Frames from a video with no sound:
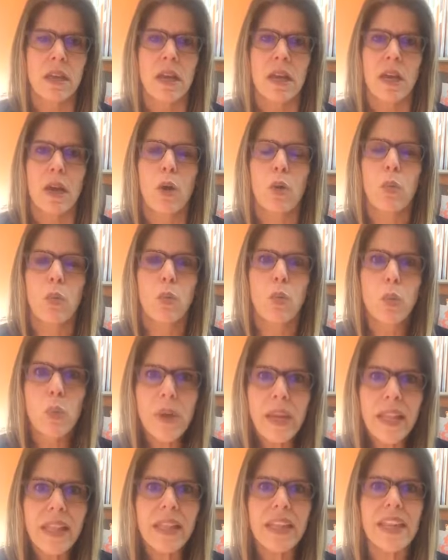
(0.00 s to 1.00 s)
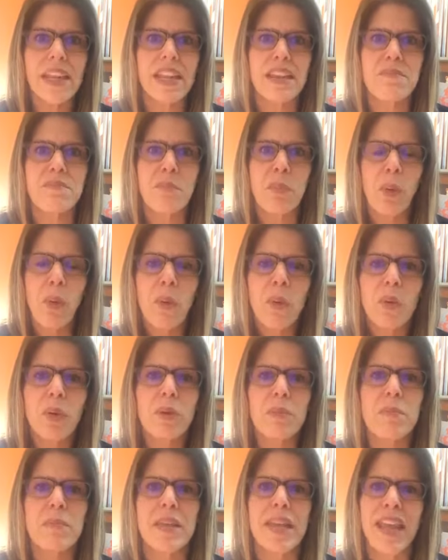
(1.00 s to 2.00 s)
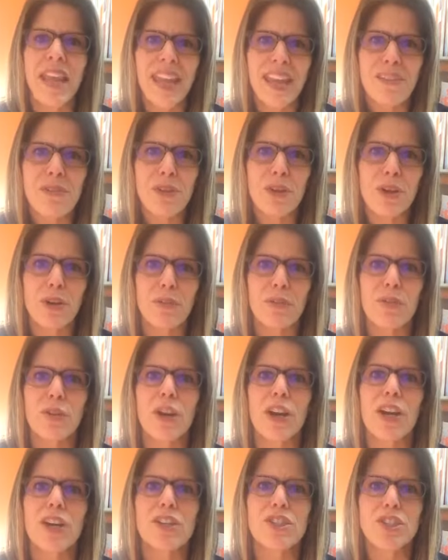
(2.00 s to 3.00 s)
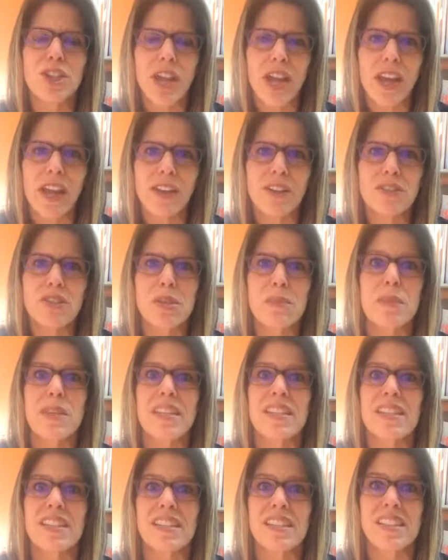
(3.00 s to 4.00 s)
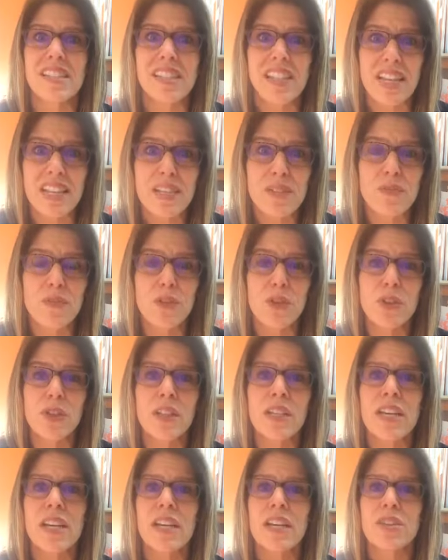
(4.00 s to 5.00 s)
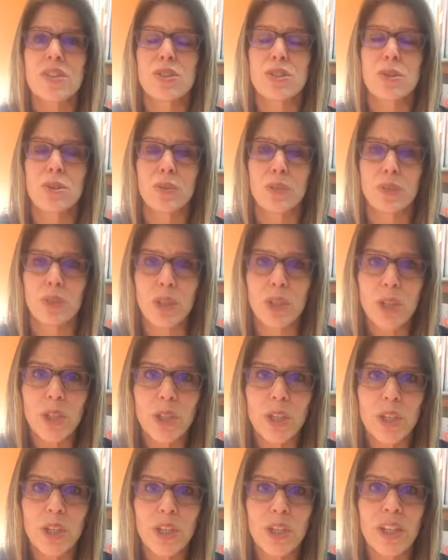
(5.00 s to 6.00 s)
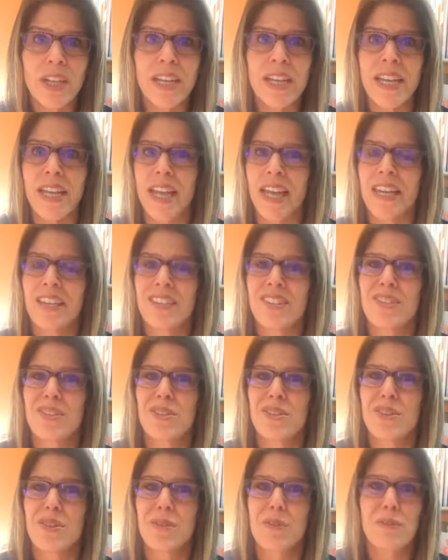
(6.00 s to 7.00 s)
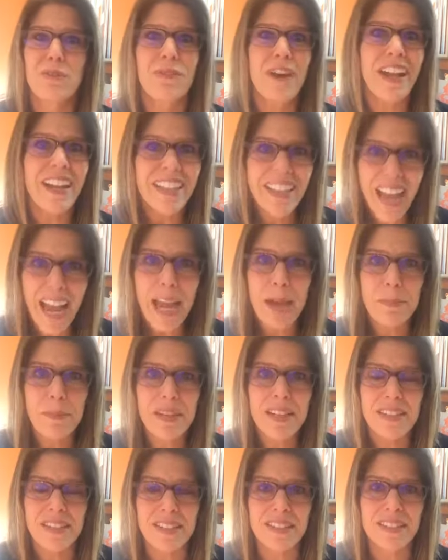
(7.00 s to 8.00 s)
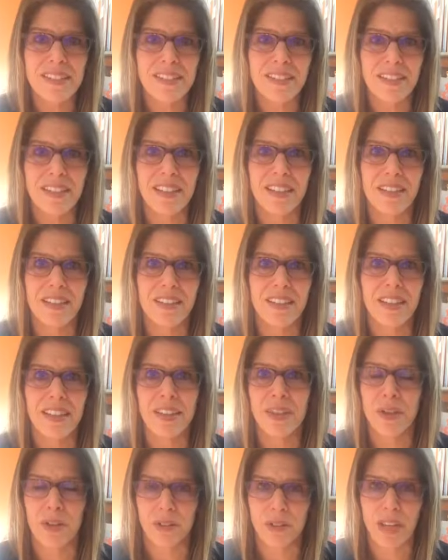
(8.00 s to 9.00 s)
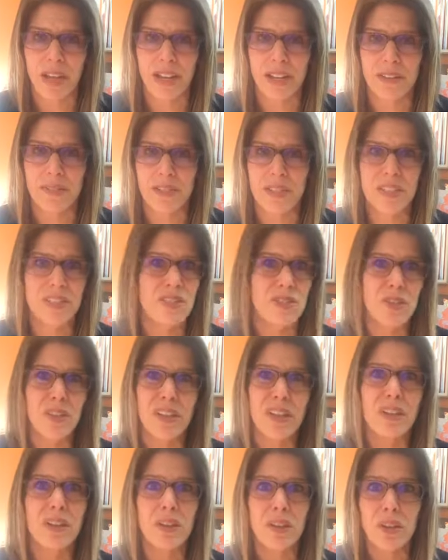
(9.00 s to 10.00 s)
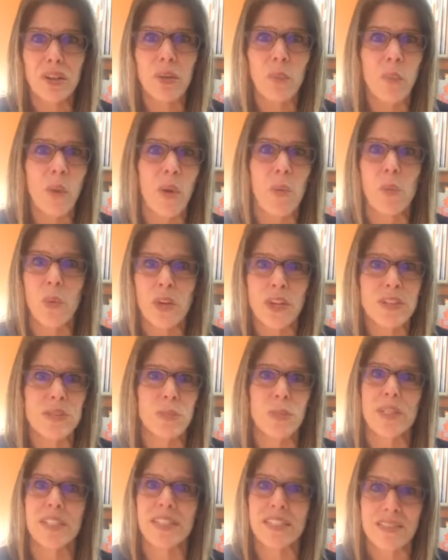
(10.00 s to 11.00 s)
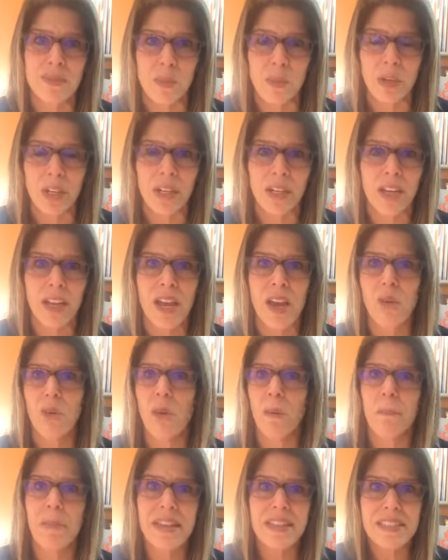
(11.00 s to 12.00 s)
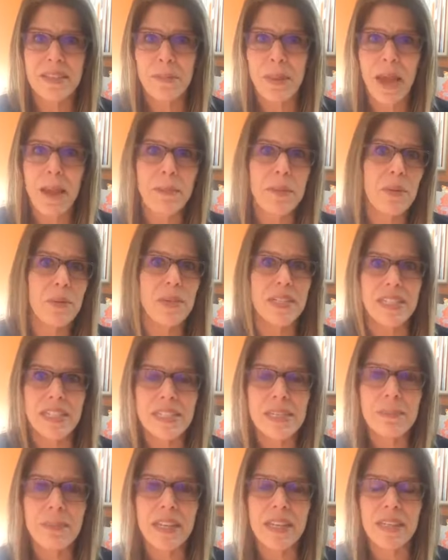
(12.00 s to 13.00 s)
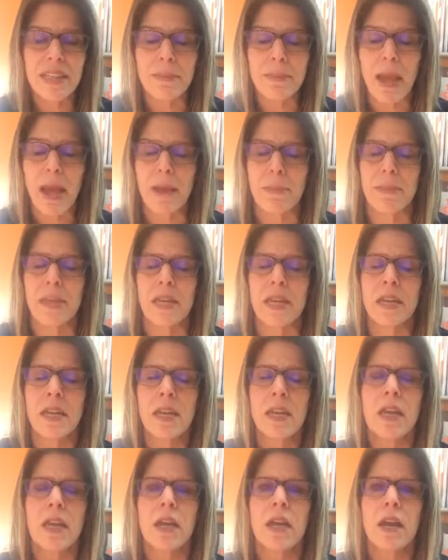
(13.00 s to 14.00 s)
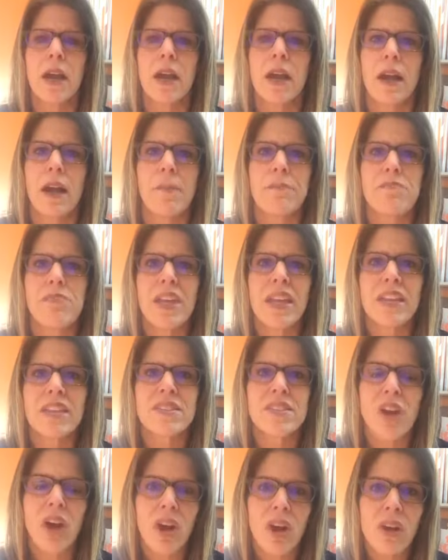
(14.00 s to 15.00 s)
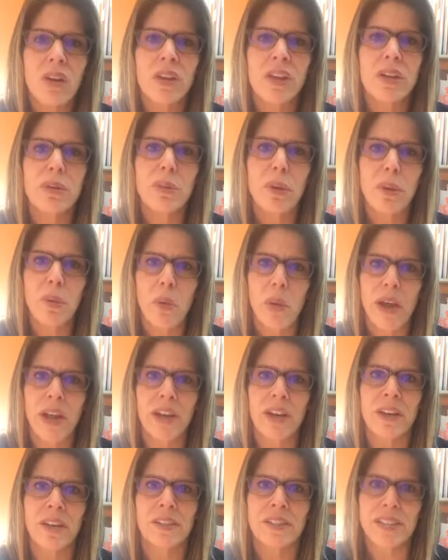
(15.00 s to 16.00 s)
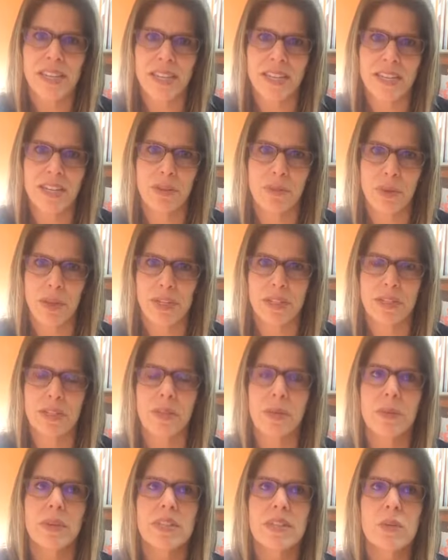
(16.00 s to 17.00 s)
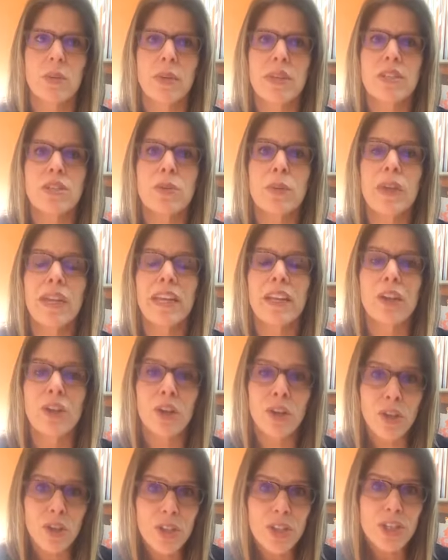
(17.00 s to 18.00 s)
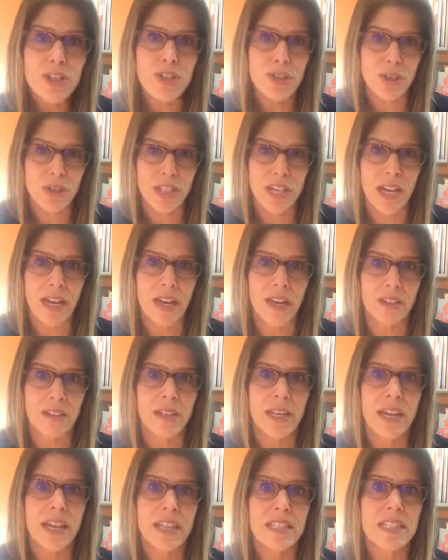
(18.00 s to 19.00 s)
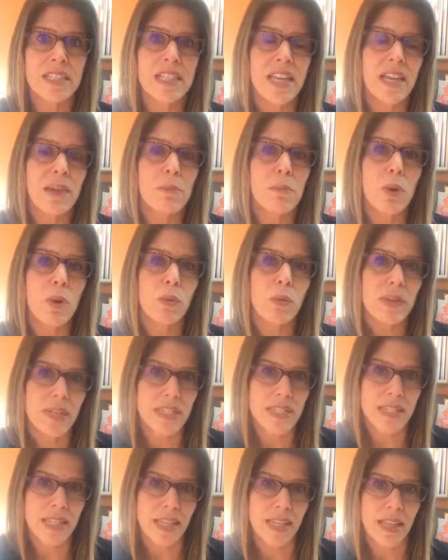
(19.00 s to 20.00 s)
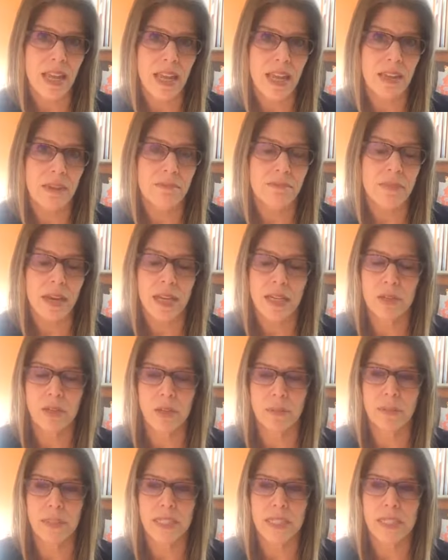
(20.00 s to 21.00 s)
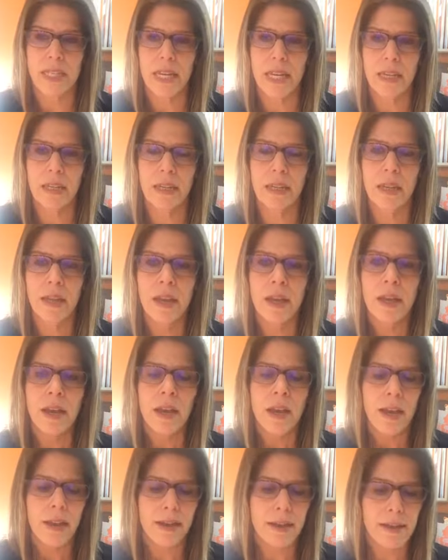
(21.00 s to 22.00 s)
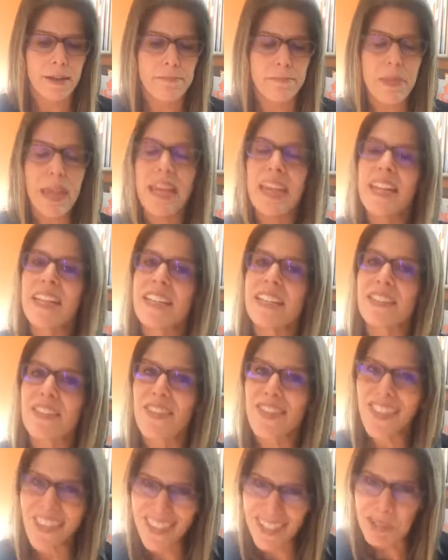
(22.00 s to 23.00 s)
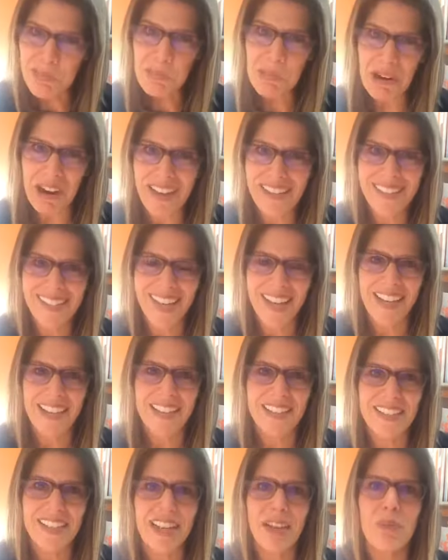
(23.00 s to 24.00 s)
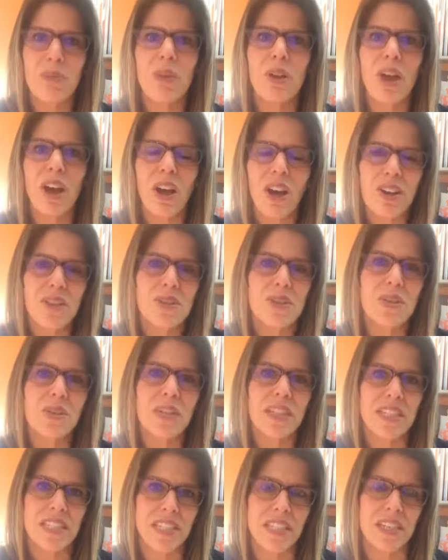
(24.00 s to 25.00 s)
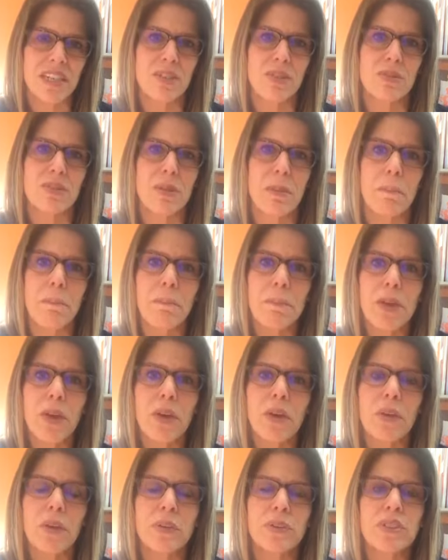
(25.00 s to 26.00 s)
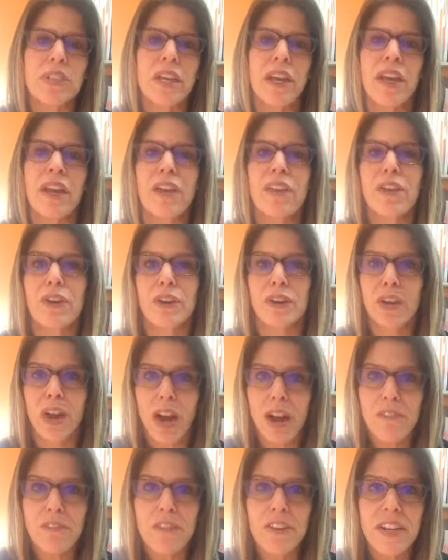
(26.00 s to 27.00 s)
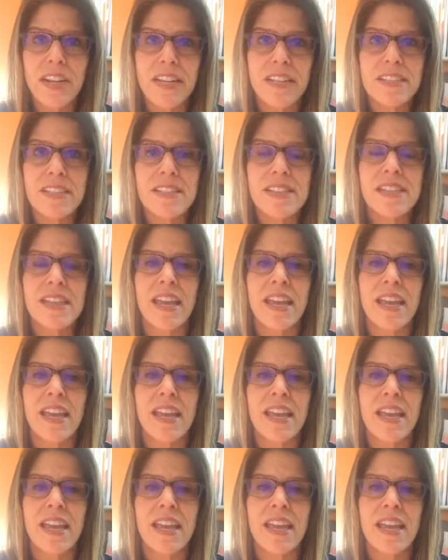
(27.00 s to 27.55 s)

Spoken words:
a really important behavior for our child to be successful, to learn, and to find happiness in their lives, because they're going to learn what works, what doesn't work, what makes them happy, what doesn't make them happy. And it's all going to require taking risks. So it's going to encourage your child to take more risks than they might normally take. And in this process, it will also continue to build their confidence